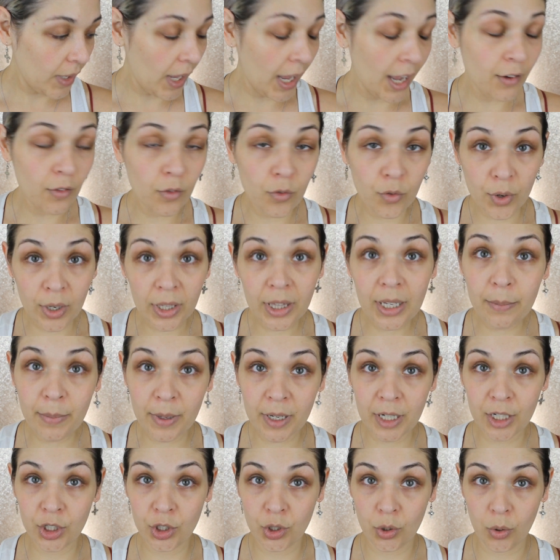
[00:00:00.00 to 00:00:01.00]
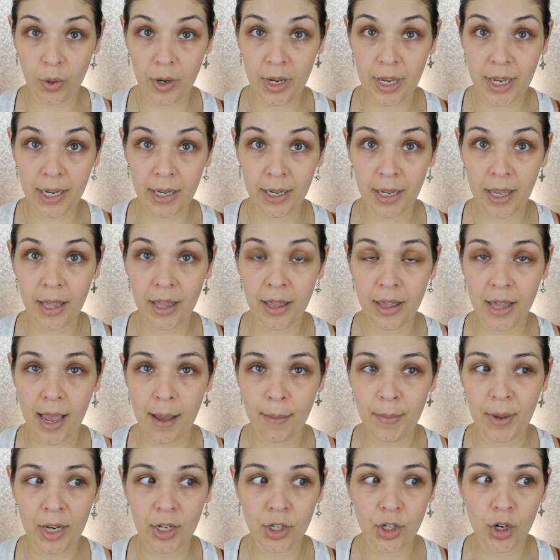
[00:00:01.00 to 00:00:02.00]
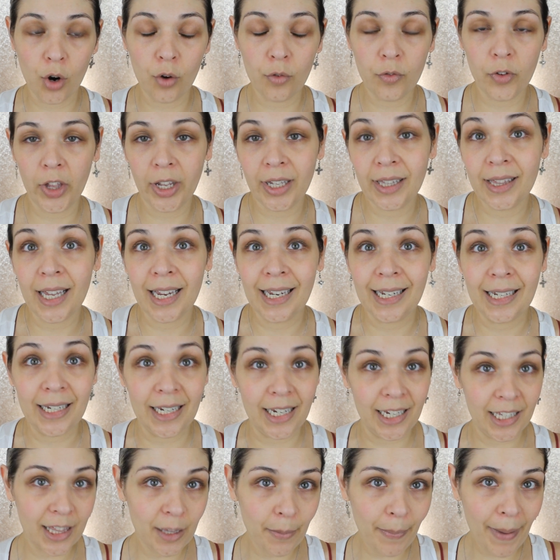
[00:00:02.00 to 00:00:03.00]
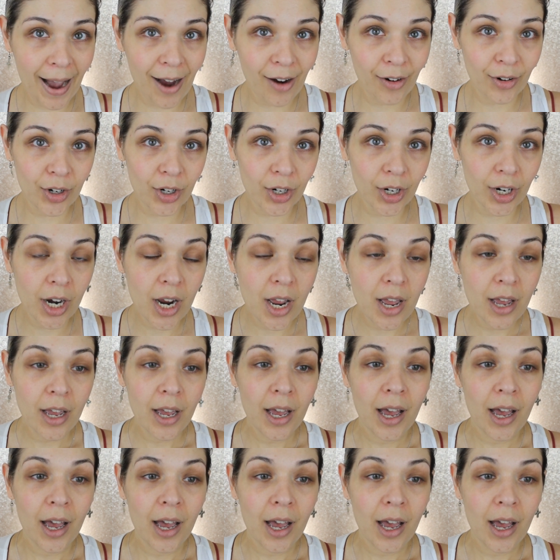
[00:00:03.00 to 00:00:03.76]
I've really been enjoying them and don't feel like they need the powder.